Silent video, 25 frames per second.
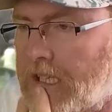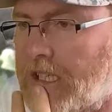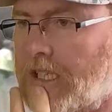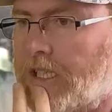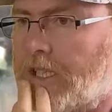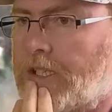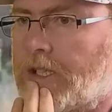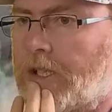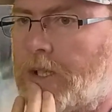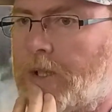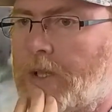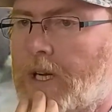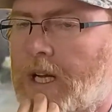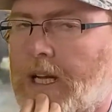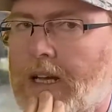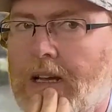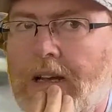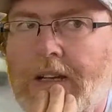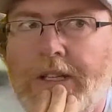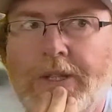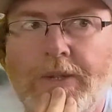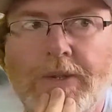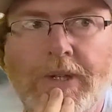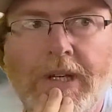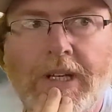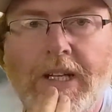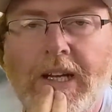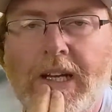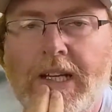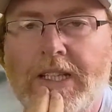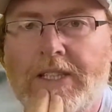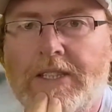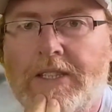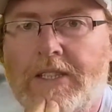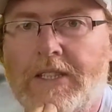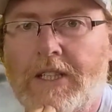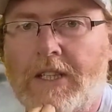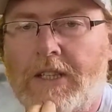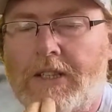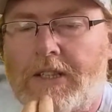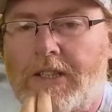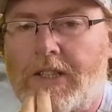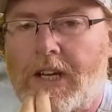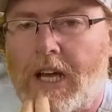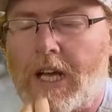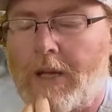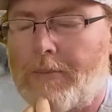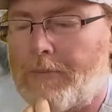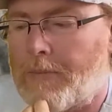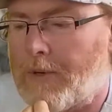So I do get asked the odd
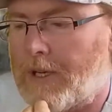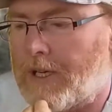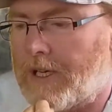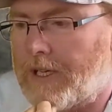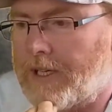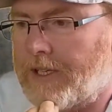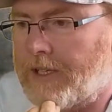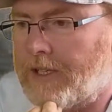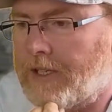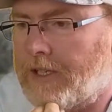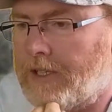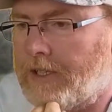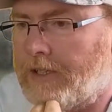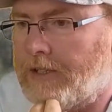time on